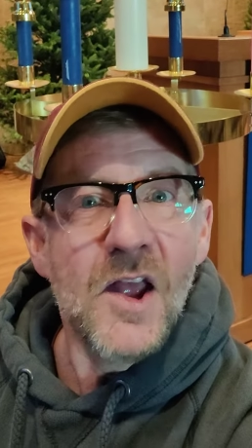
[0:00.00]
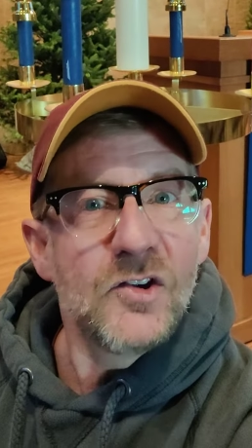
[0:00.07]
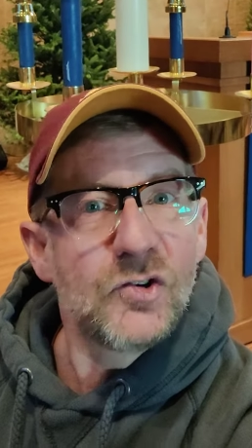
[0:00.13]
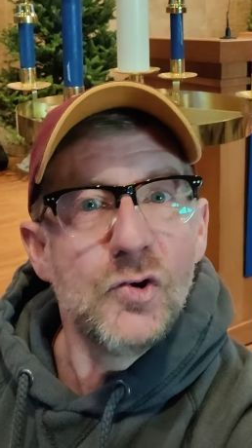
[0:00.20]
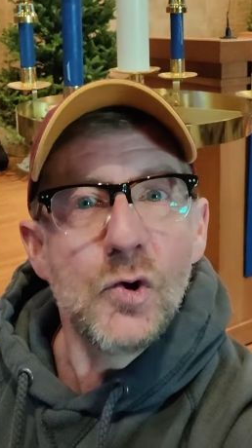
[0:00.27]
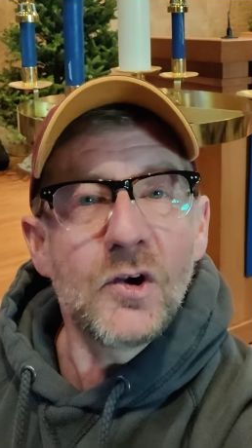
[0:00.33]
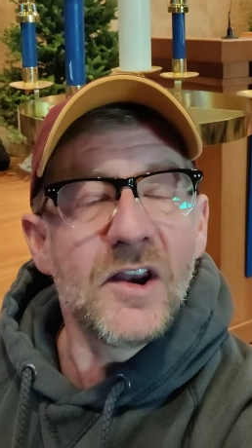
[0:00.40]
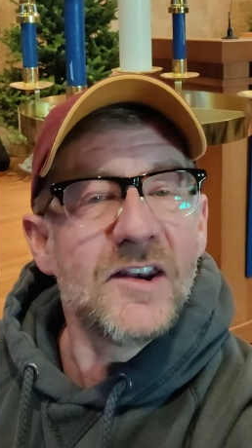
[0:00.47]
So
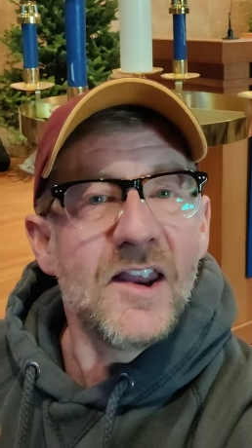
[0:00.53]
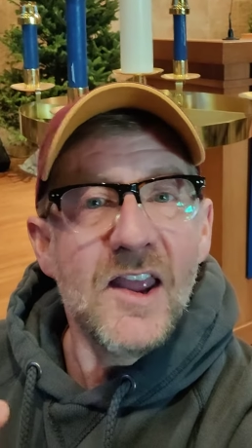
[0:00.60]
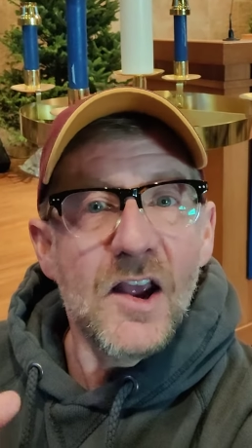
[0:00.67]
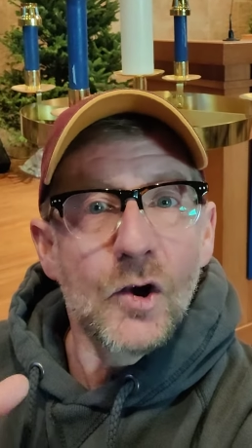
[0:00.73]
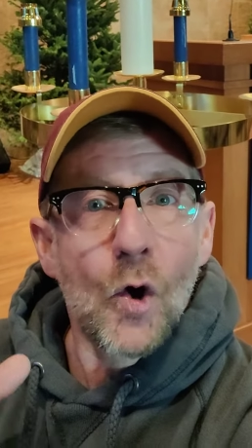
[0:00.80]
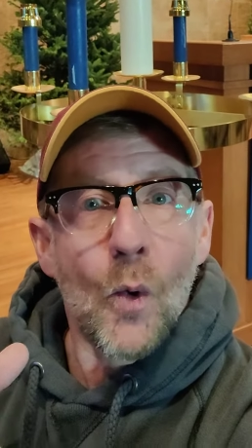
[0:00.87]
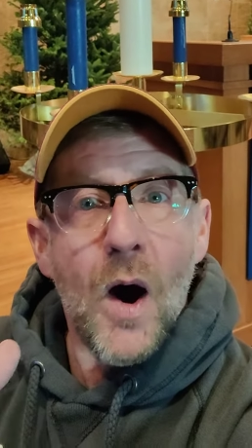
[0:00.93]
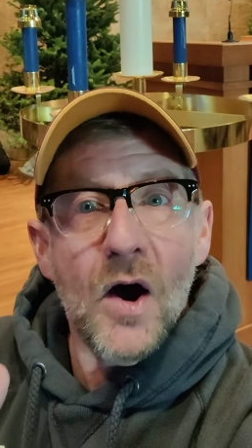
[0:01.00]
you can
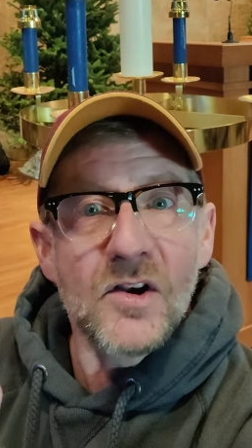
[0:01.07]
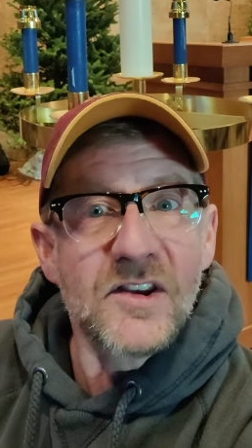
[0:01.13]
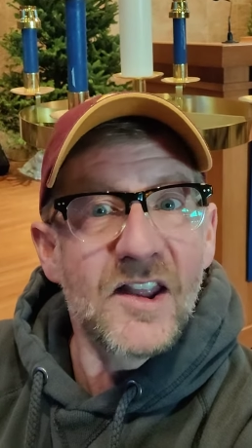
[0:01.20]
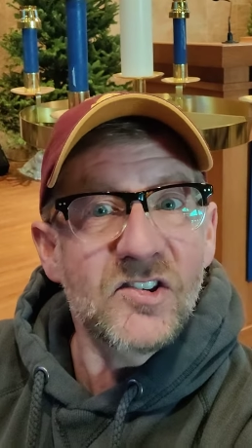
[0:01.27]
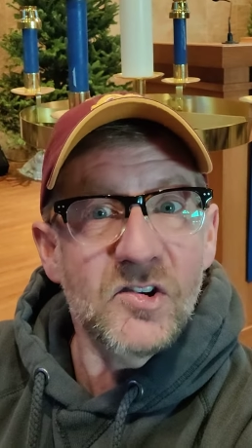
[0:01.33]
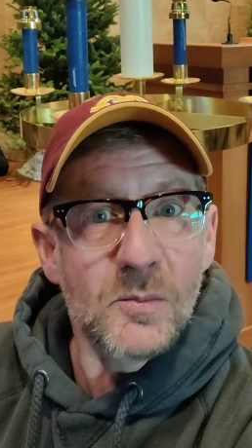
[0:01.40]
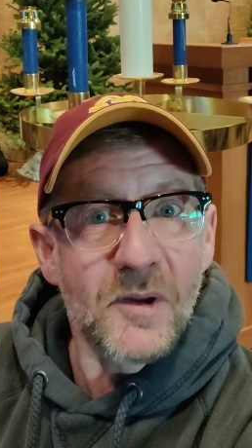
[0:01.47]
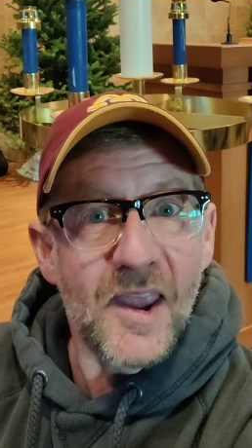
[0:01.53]
go out and
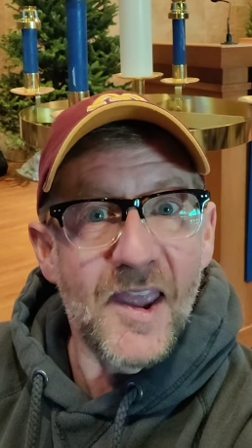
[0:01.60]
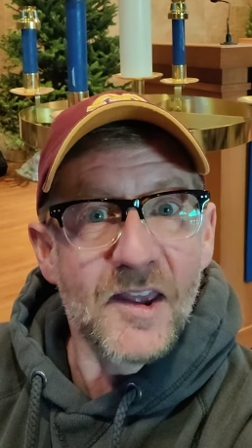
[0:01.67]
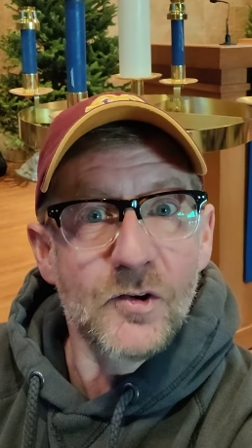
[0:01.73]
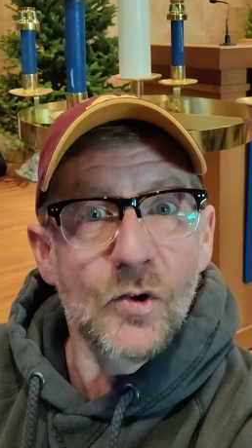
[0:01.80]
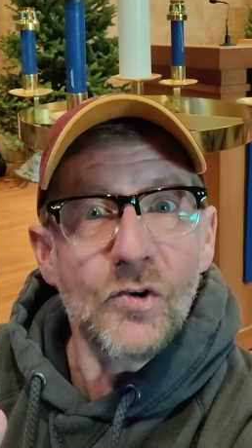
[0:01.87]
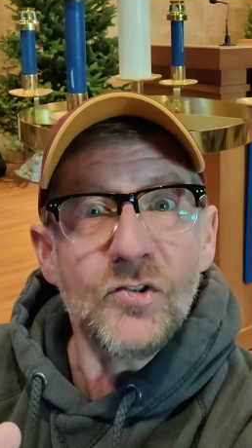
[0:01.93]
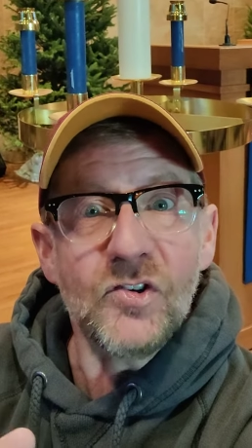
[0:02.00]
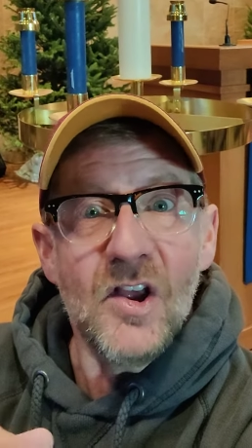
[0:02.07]
get some
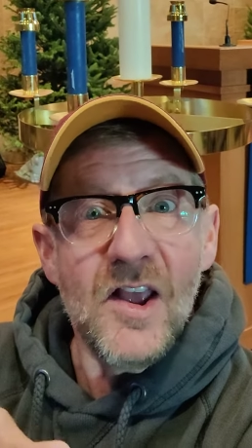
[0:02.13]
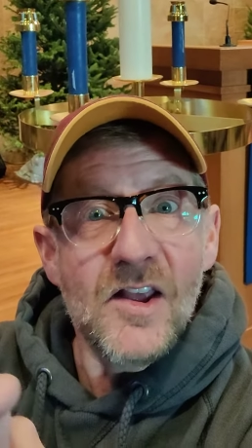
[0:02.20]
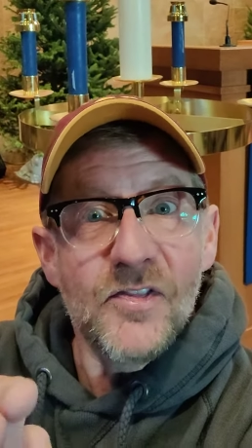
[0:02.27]
candles.